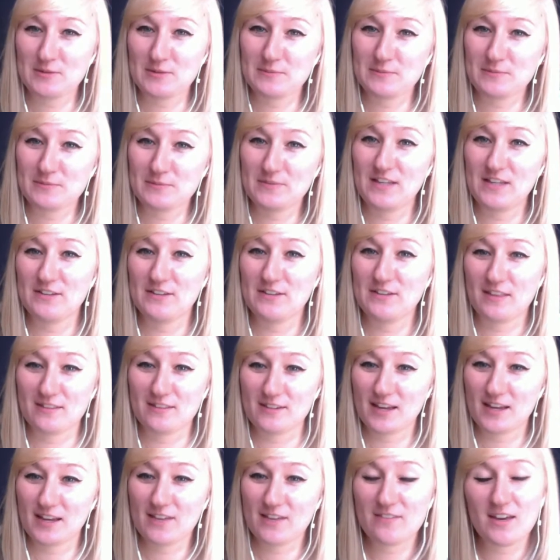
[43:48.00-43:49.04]
video the other
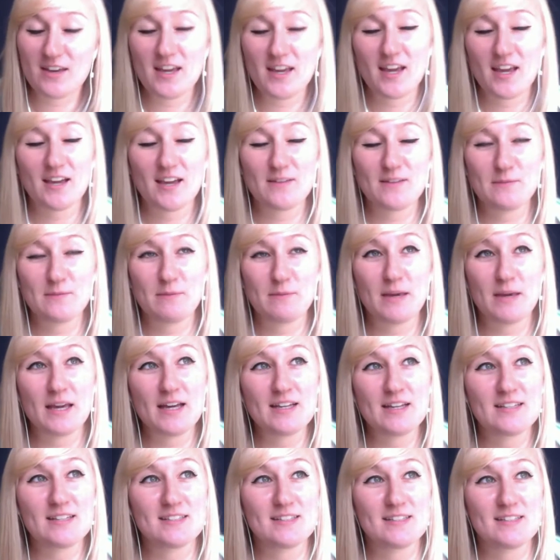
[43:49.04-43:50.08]
day of it
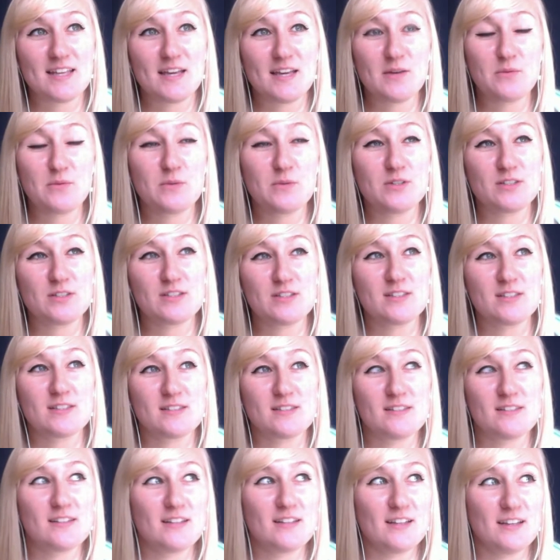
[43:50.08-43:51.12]
because it was
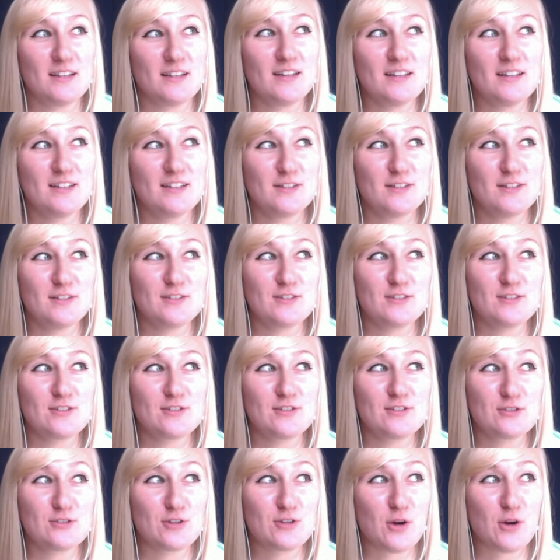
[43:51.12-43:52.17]

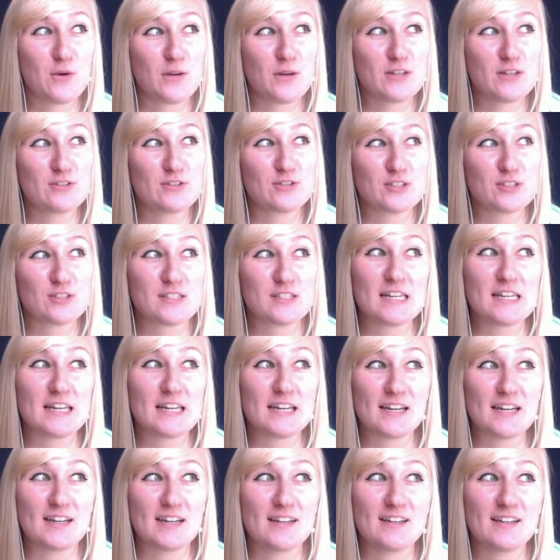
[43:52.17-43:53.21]
so
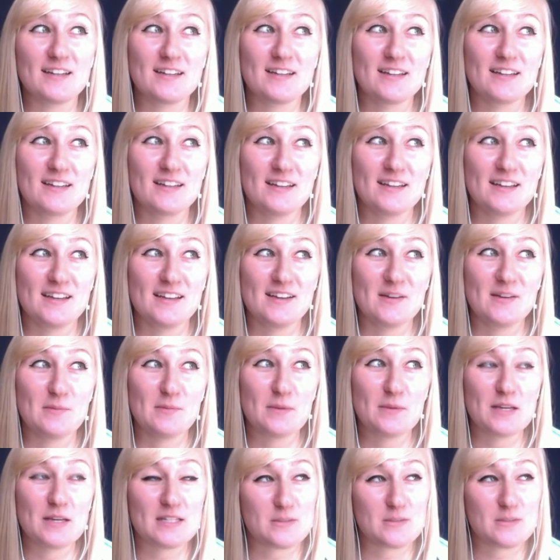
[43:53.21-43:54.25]
interesting
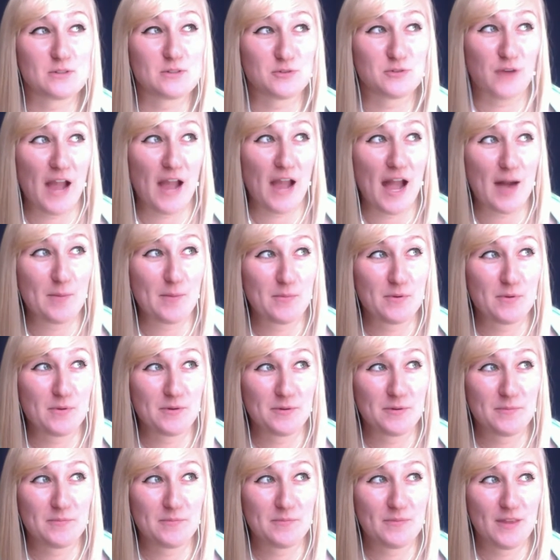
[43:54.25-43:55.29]
because it was a rap
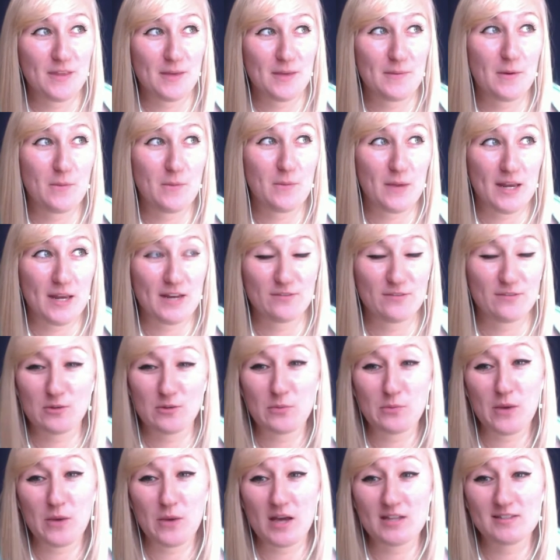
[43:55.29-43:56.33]
about waiting for the
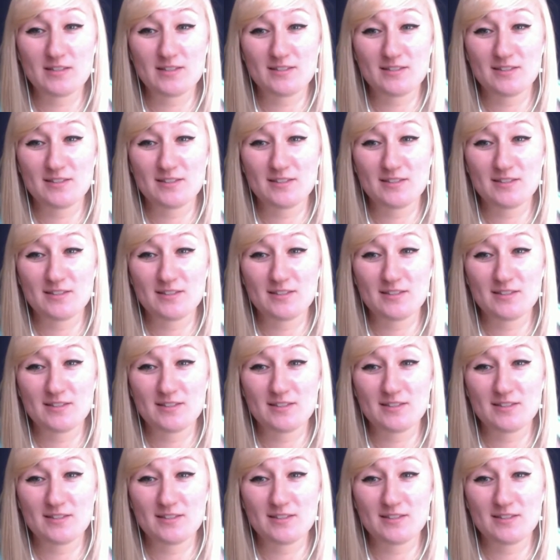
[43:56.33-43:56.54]
bus